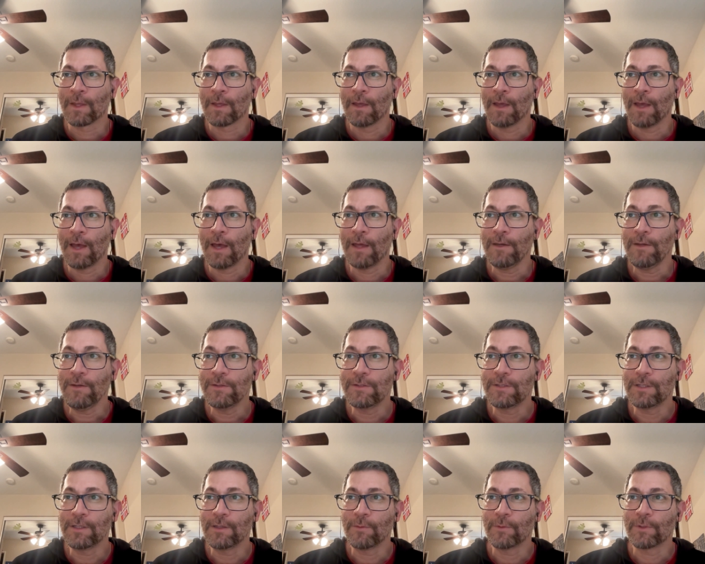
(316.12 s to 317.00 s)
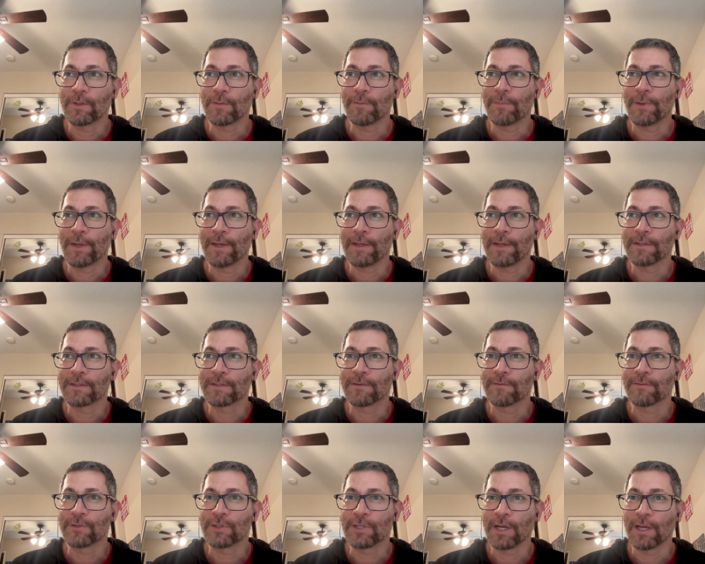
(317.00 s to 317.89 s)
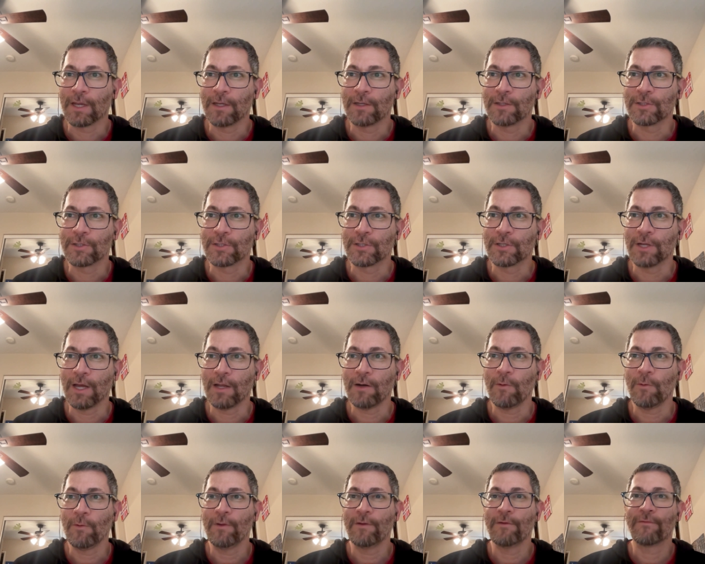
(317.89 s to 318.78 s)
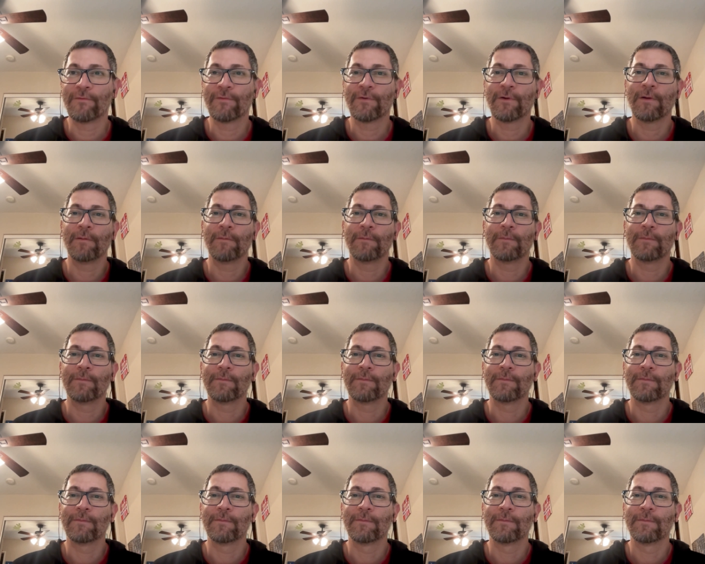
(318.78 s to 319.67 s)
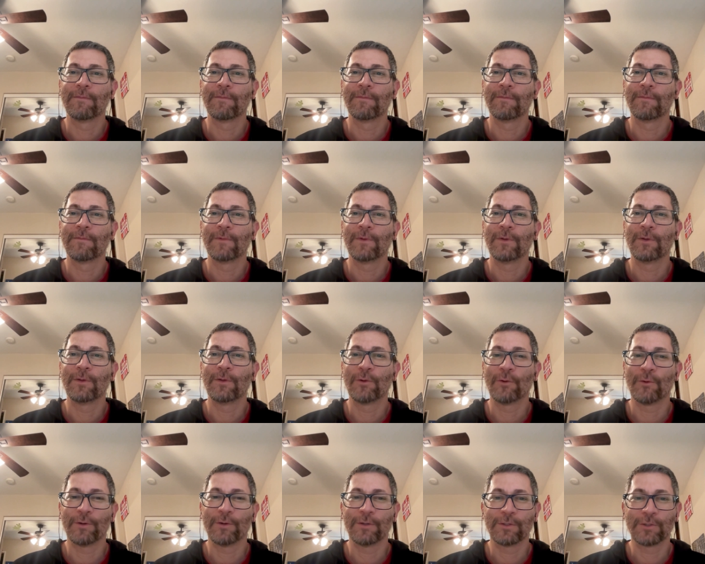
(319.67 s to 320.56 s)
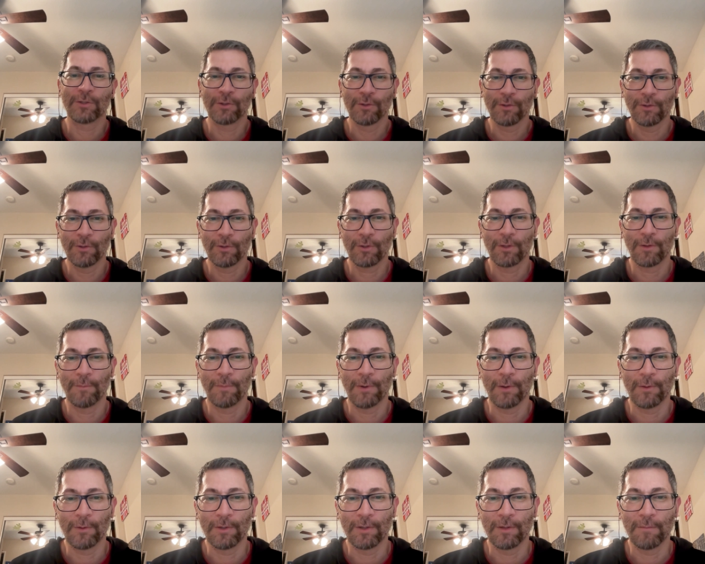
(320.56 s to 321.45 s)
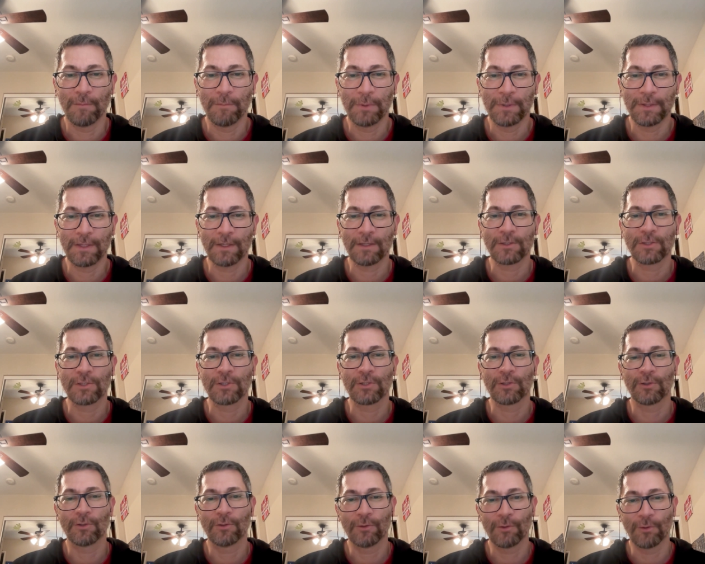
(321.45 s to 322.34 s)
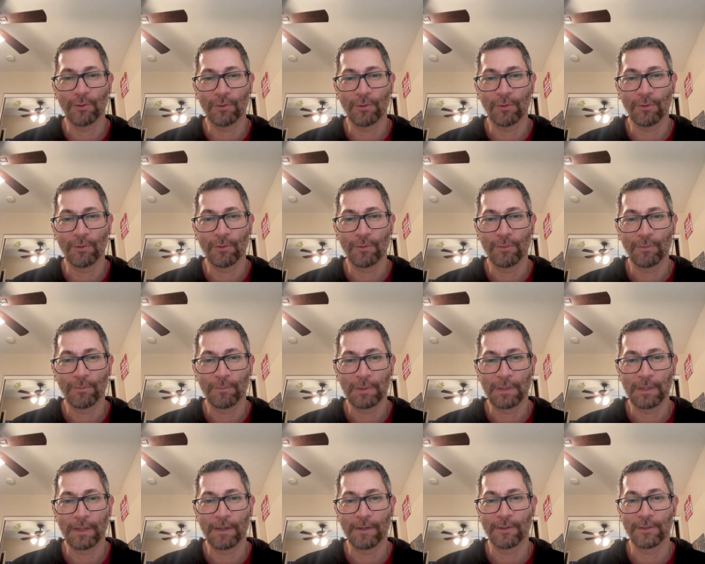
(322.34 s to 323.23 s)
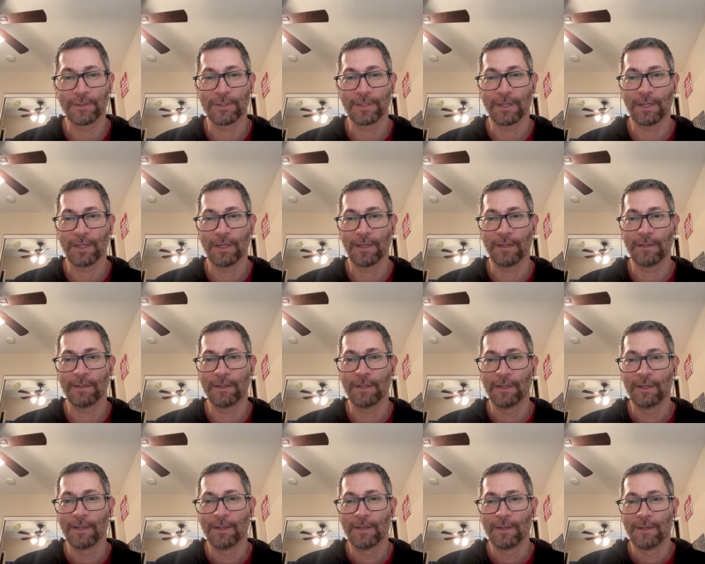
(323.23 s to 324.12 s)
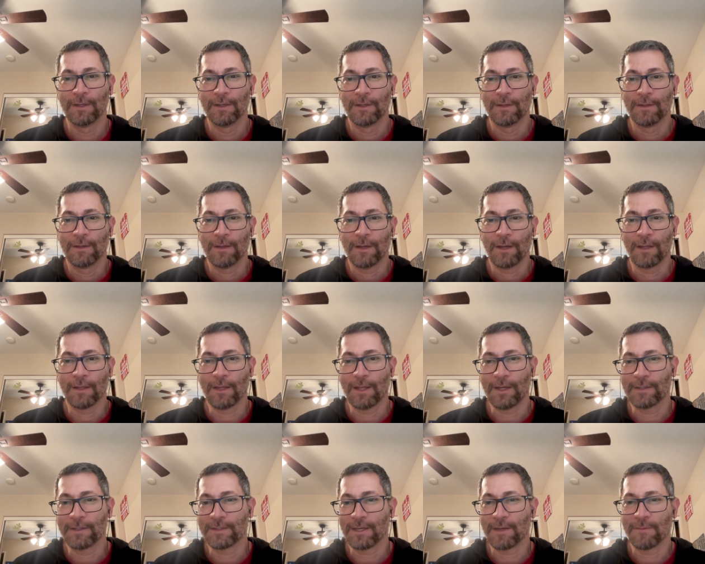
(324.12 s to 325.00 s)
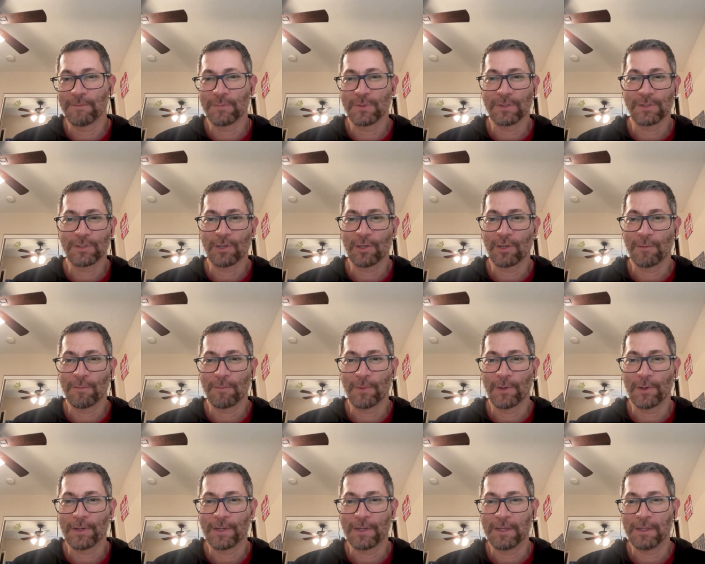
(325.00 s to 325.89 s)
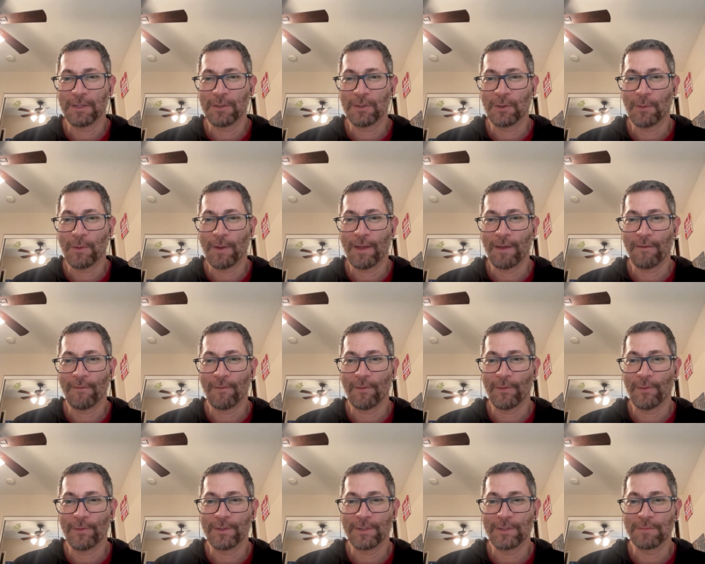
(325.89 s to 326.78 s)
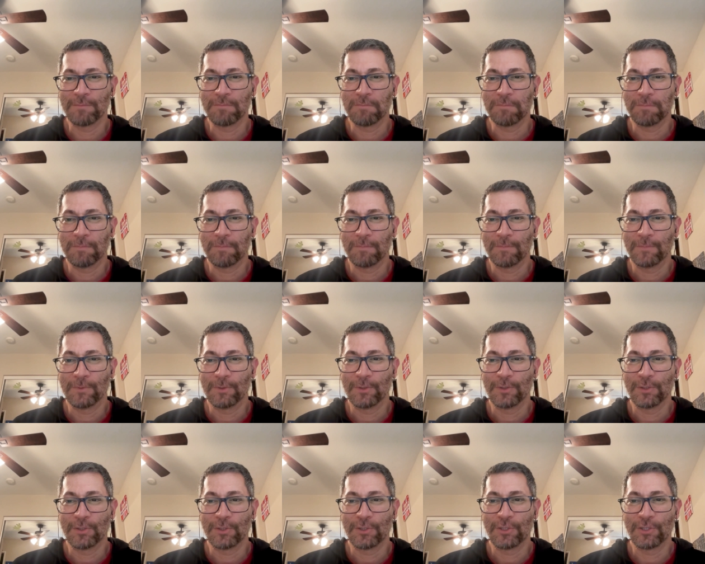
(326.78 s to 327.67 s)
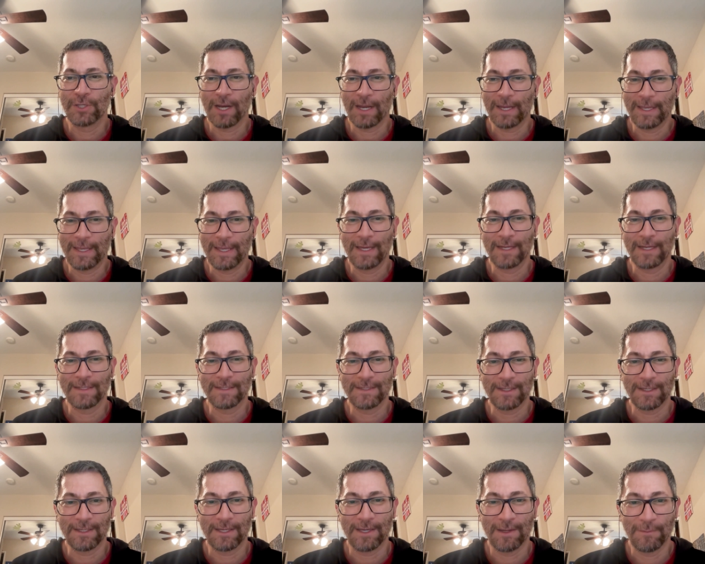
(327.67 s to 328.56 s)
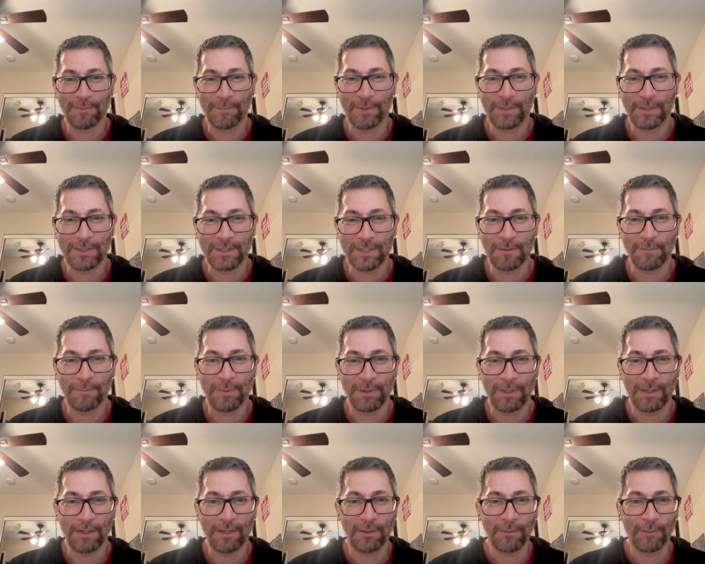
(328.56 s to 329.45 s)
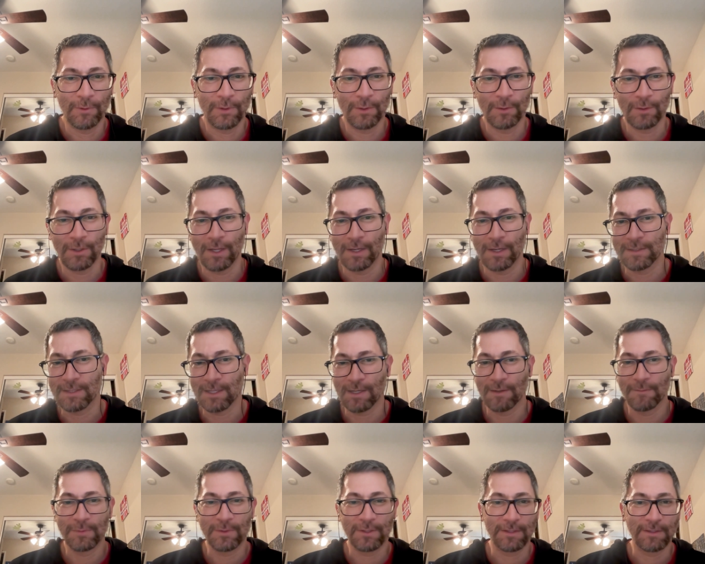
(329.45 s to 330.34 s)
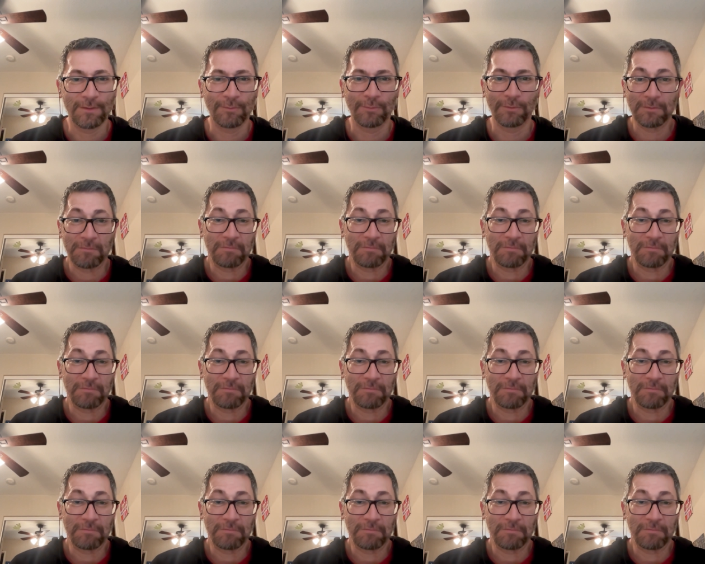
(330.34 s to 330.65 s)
how do you deal with the pace of change, not only from your internal component, but the external players? And a lot of times the startup market, you don't have all these gigantic companies competing with you. A lot of times it's